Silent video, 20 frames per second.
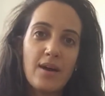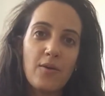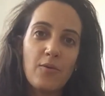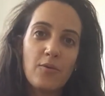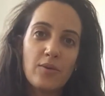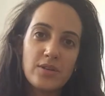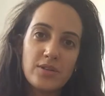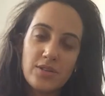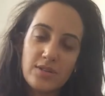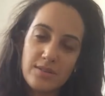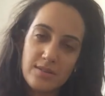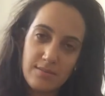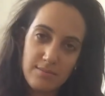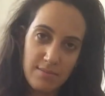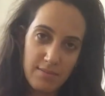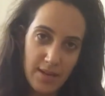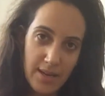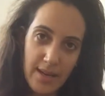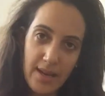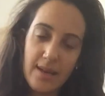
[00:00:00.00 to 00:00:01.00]
which is,
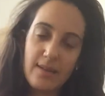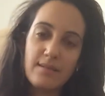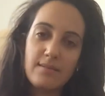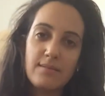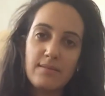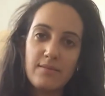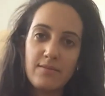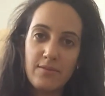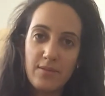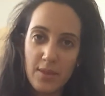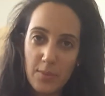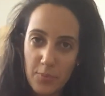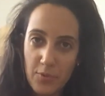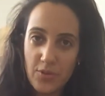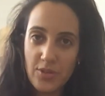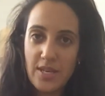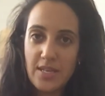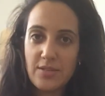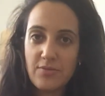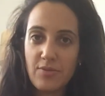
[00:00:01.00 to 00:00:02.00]
again, the
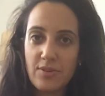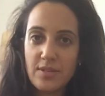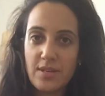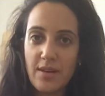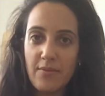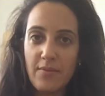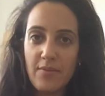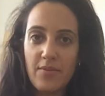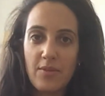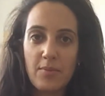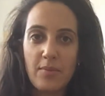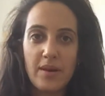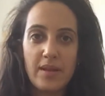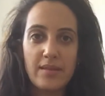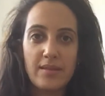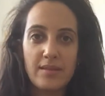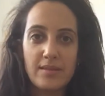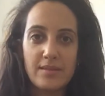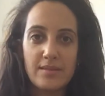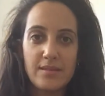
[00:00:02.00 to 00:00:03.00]
progesterone time of the
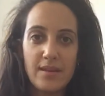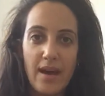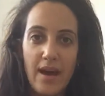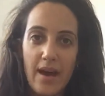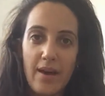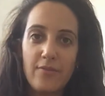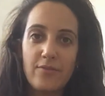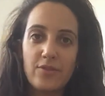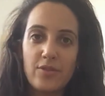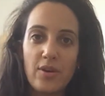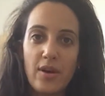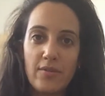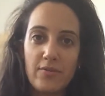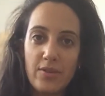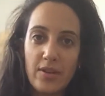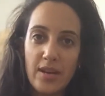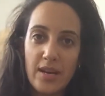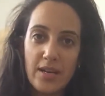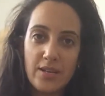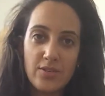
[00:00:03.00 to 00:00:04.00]
month is after
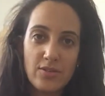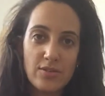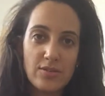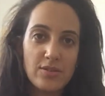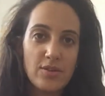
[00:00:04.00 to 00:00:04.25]
ovulation.